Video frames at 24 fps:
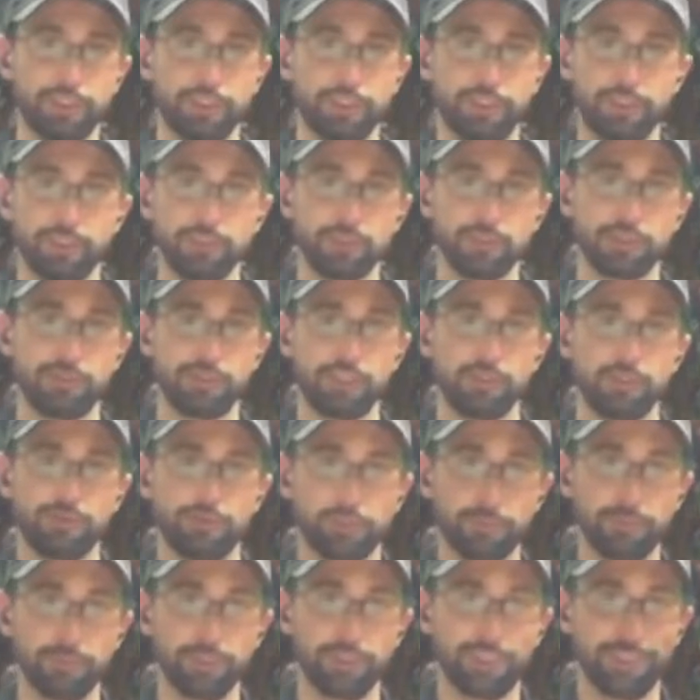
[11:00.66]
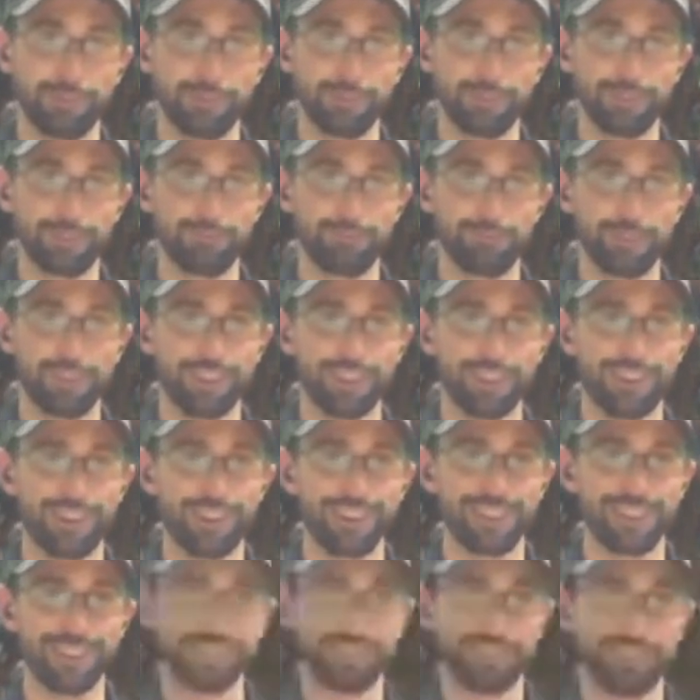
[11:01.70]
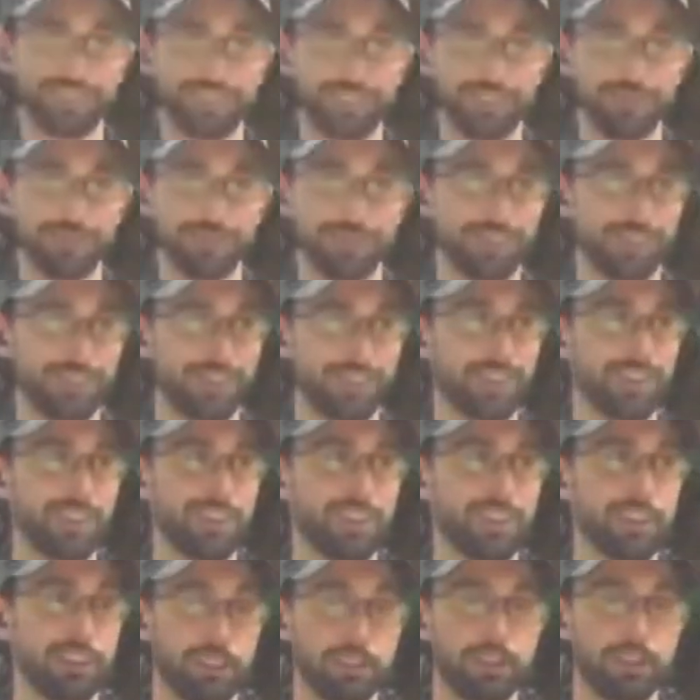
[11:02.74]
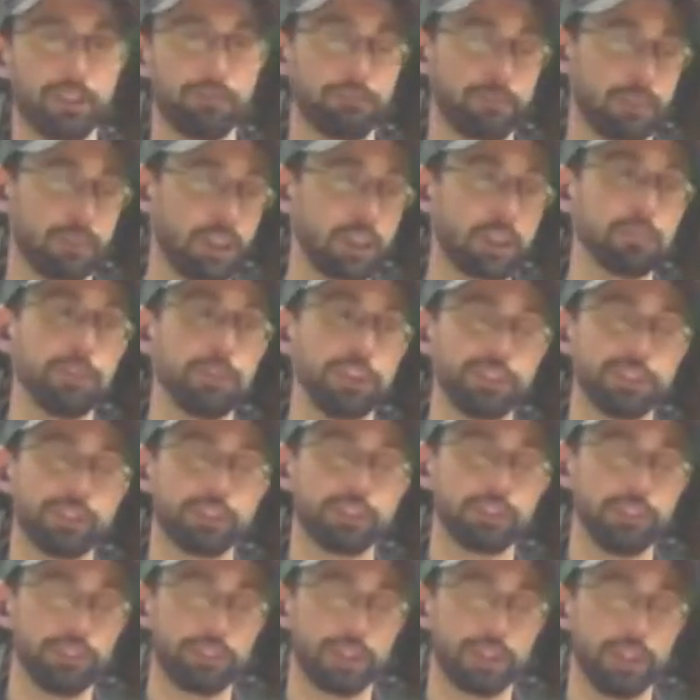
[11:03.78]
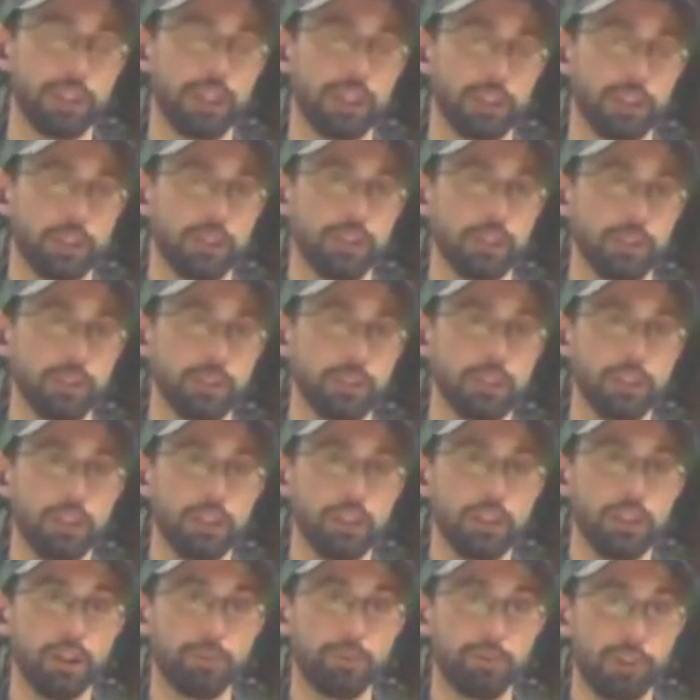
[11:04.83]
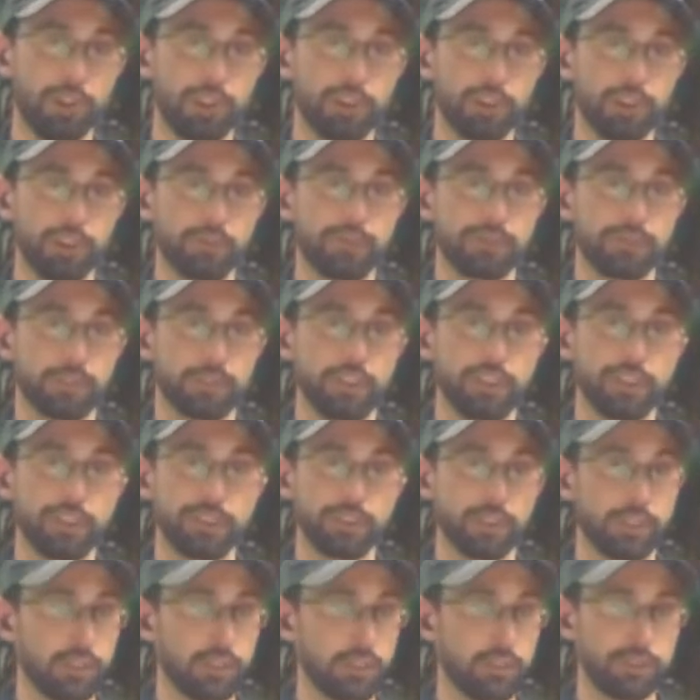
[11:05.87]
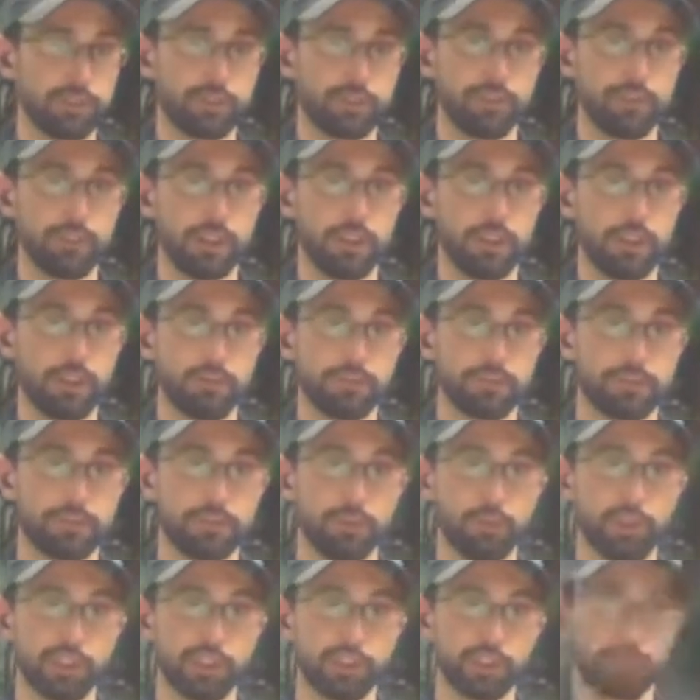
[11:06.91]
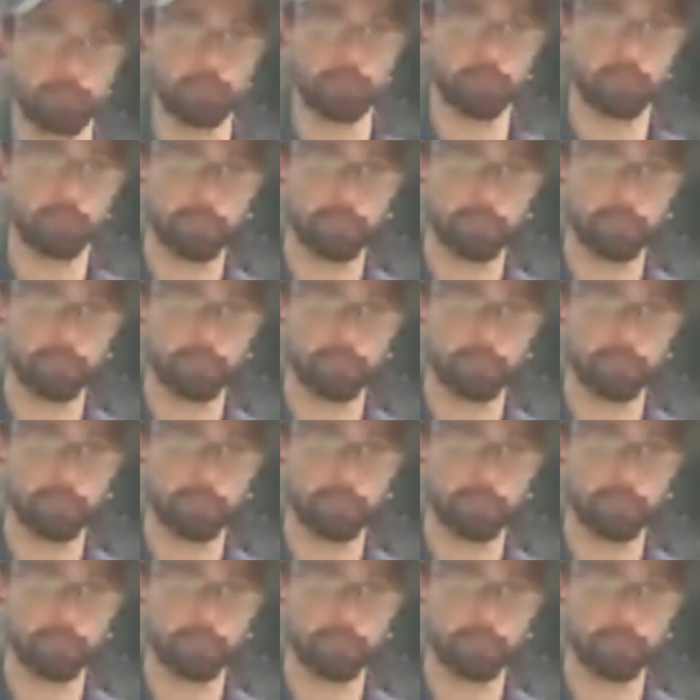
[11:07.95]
for those of you familiar with plant hardiness zones. It can basically take a pretty good freeze and it'll survive the winter.